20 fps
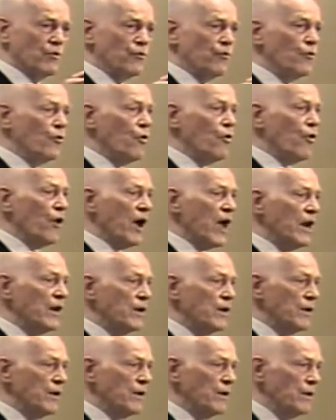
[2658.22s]
no
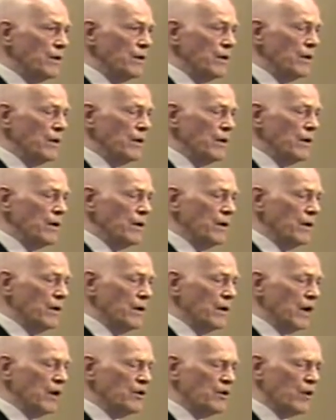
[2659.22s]
ending.
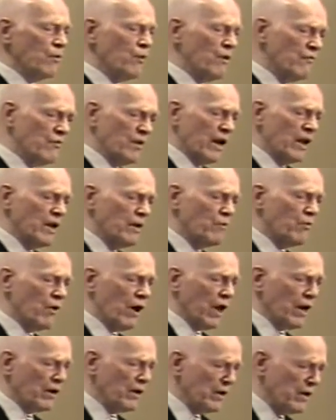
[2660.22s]
I tell you, we've got
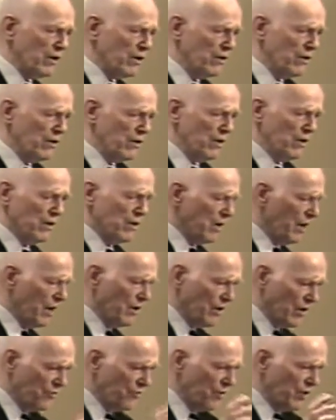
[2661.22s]
immorality here.
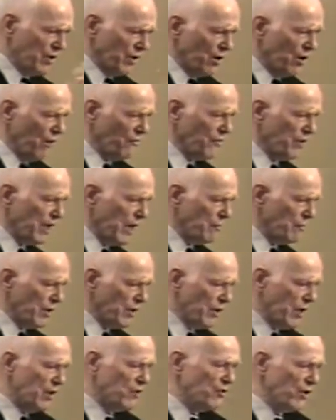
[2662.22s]
I shouldn't get off on that,
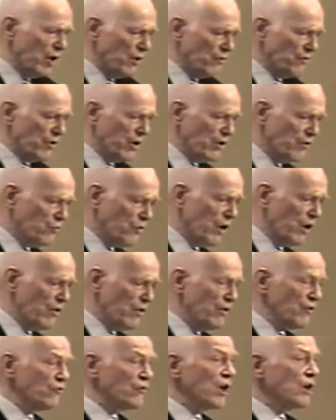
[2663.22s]
but adultery is one
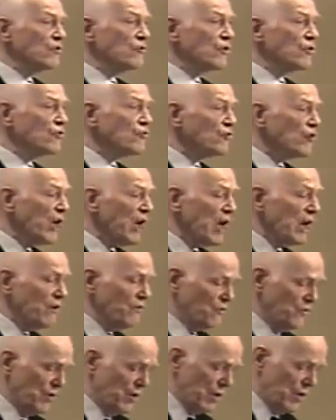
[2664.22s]
of these things that's
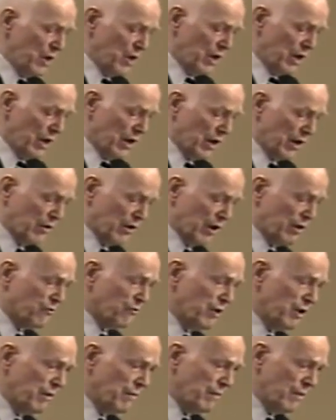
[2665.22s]
changed in our
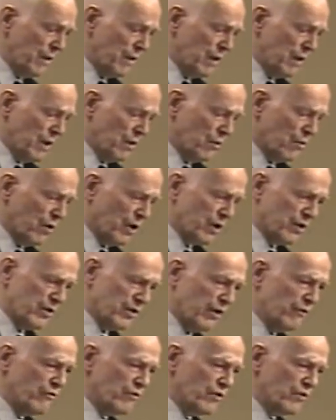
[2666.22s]
country. We're a
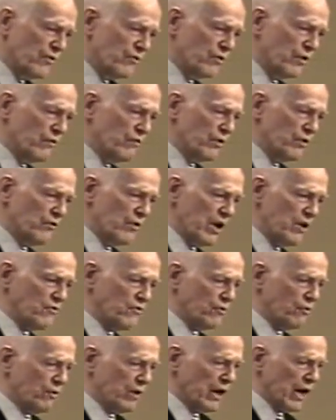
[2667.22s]
different
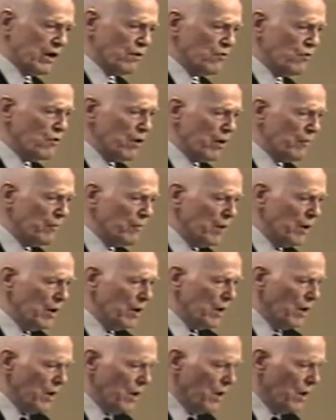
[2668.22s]
civilization than when I grew up.
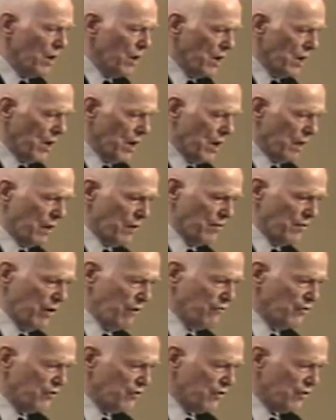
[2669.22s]
Uh,
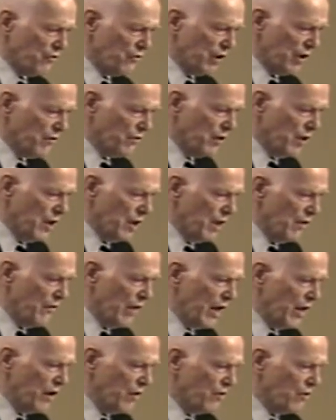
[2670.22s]
different civilization.
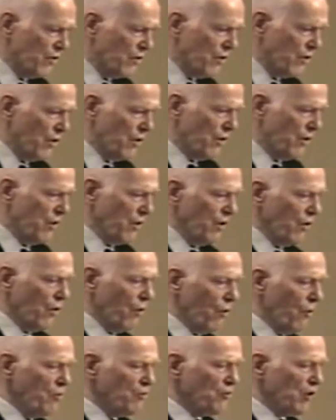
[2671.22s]
Then in, uh,
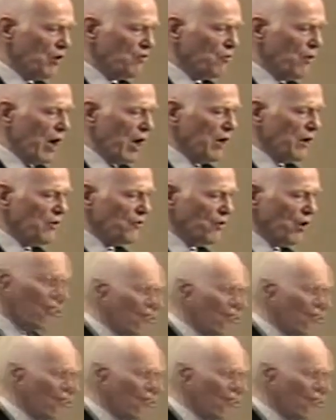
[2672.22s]
homosexuality is